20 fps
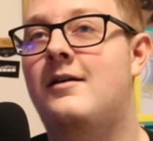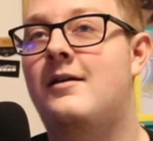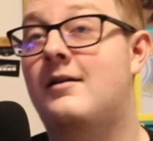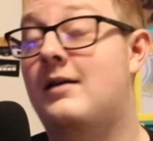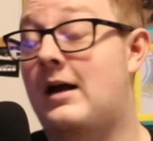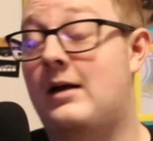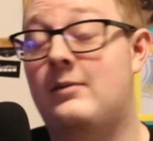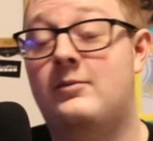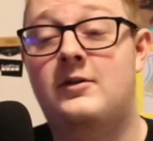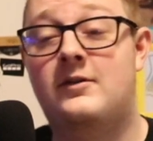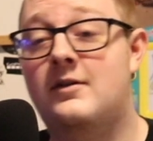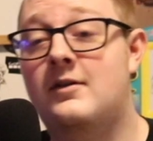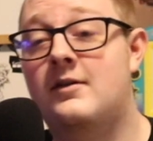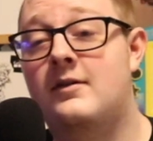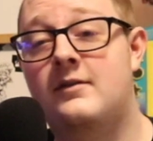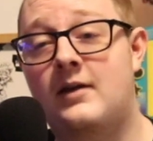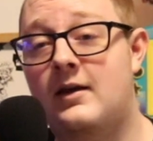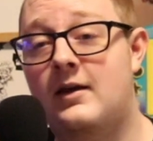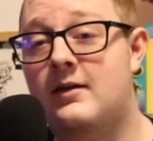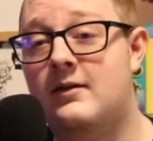I'm just gonna
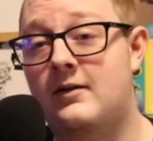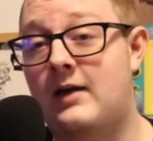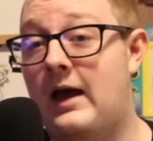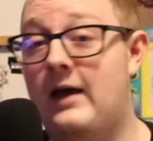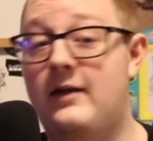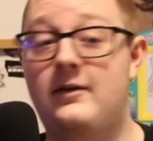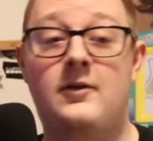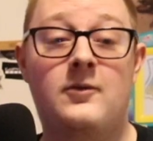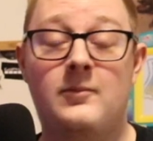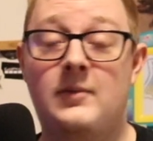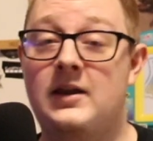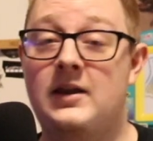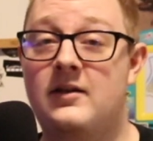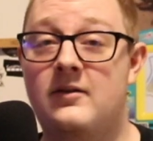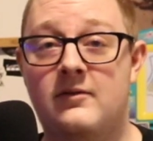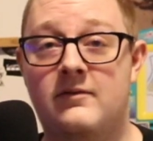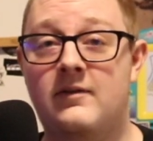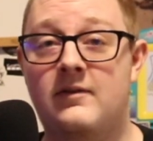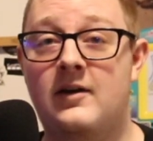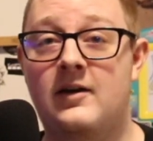say it. I don't mean to
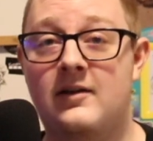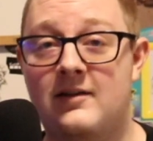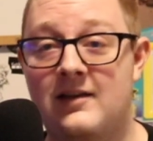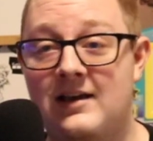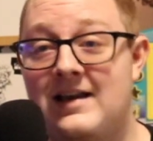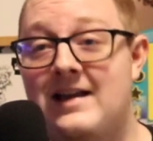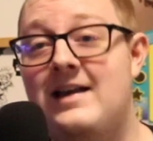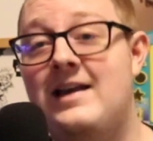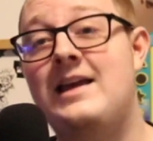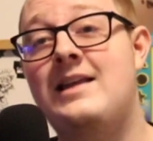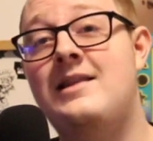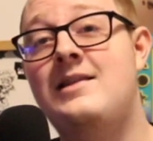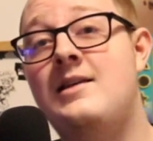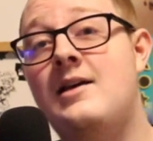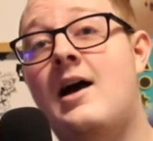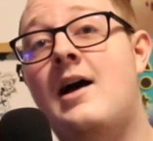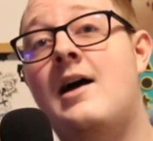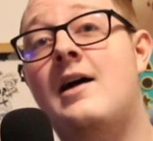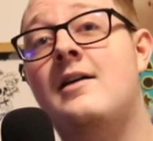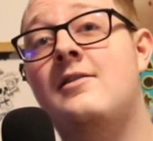offend. In the
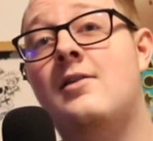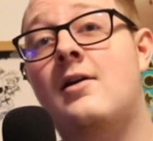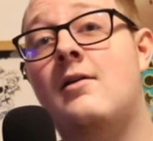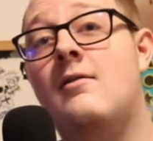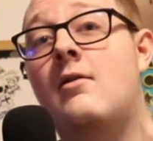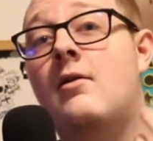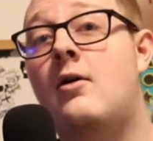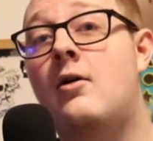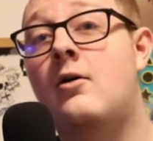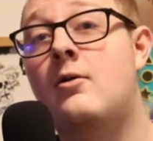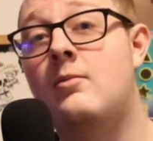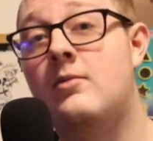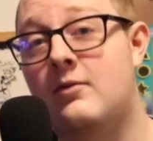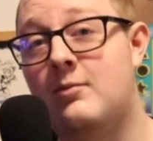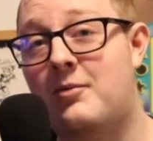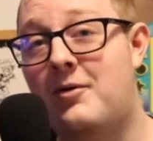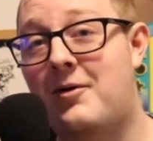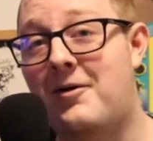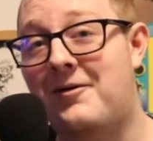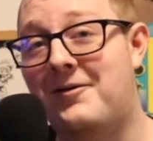eyes of a homeless
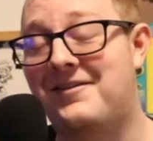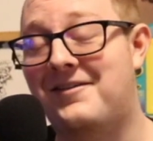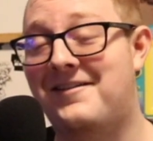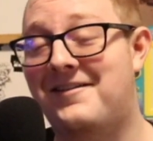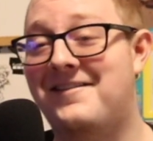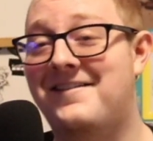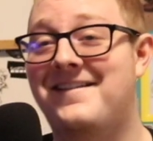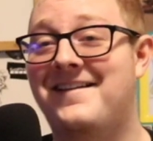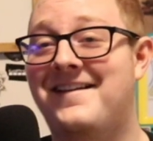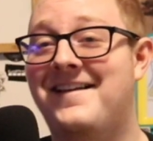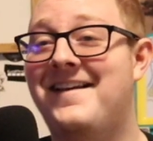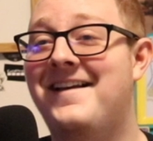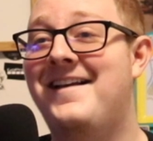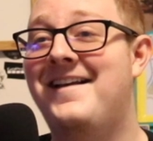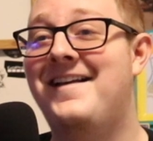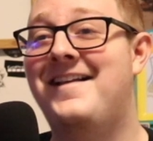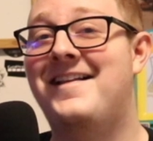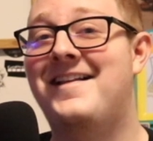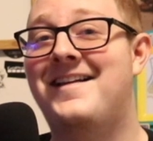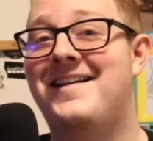person
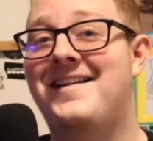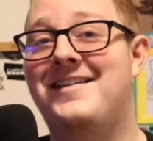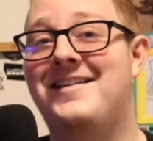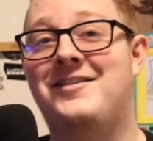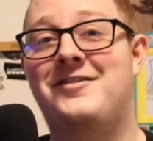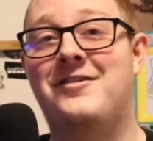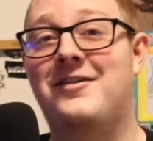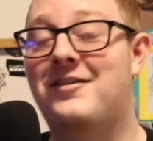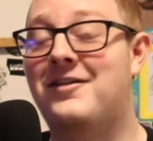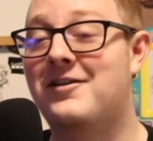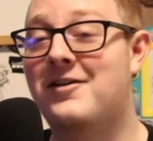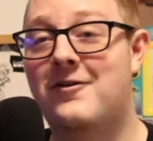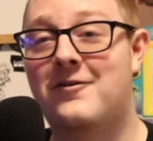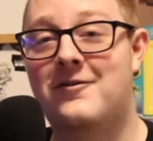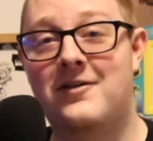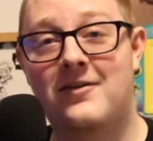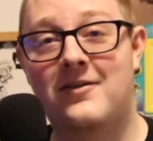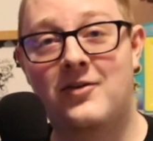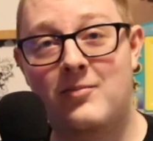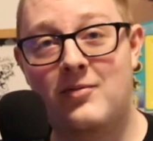chilling
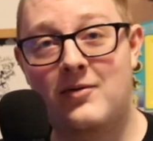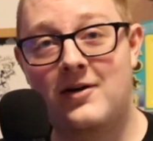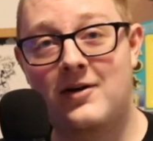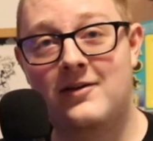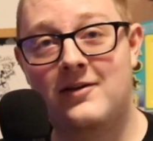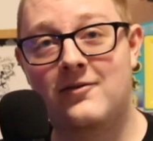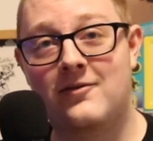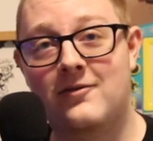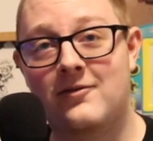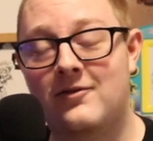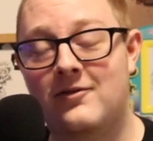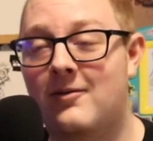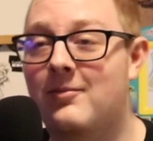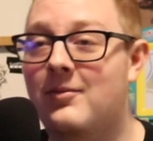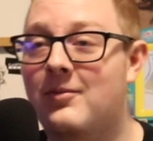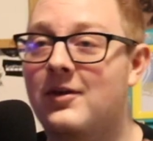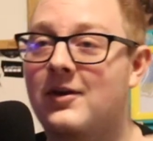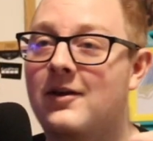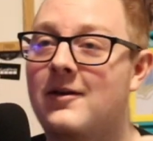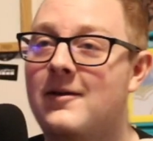underneath a bridge or
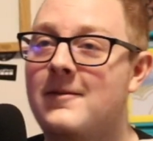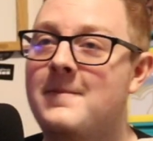something.